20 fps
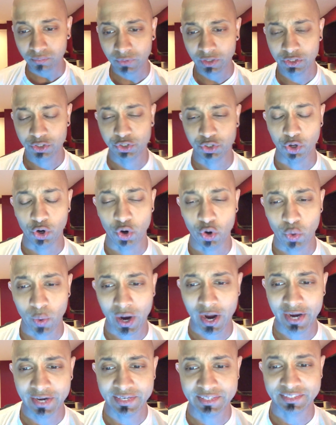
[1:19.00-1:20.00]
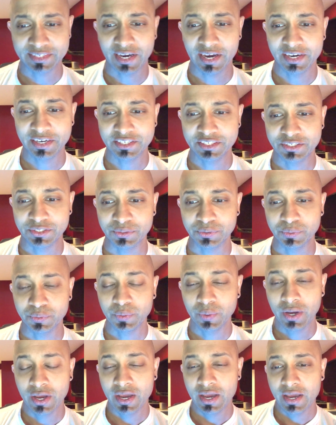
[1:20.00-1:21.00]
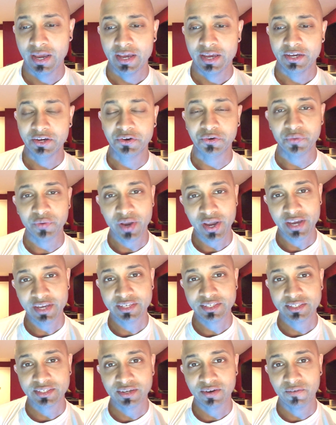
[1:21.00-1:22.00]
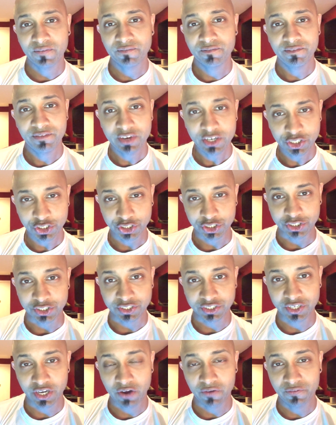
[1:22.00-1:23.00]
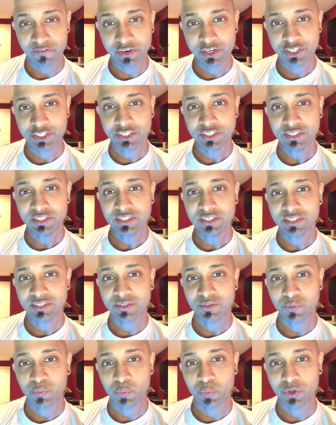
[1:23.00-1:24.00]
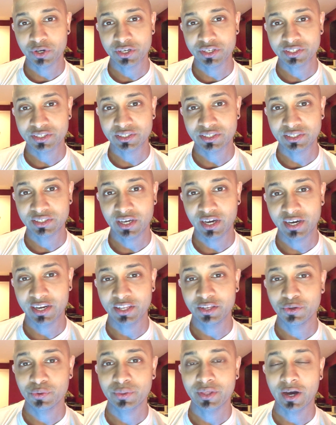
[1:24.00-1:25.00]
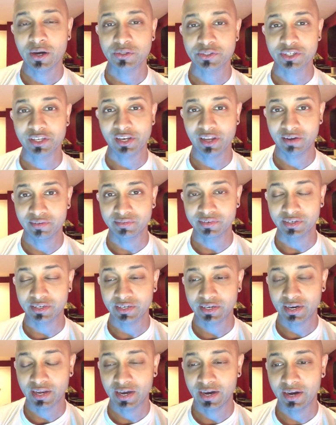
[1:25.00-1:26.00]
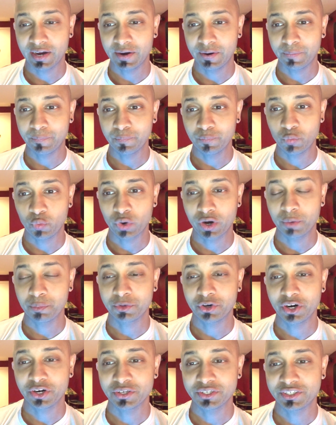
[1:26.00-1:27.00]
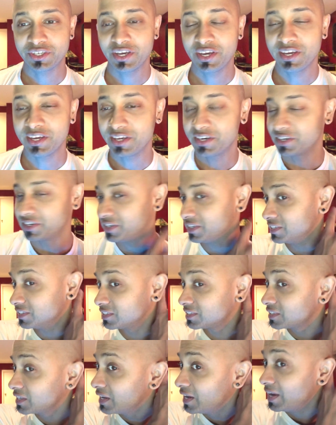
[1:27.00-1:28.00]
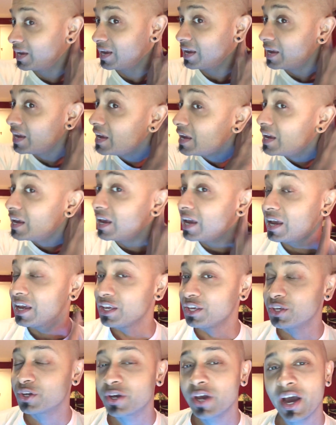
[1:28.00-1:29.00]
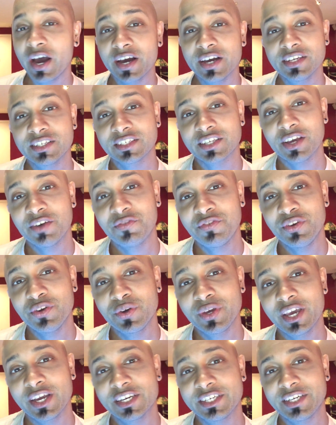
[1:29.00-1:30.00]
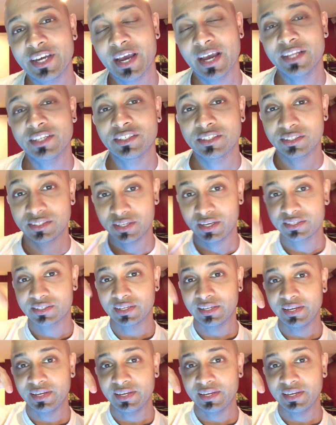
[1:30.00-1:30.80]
So I decided to create Visions. Now Visions was done in 2011. What I'm trying to say here is, you guys, if you get a chance, there's a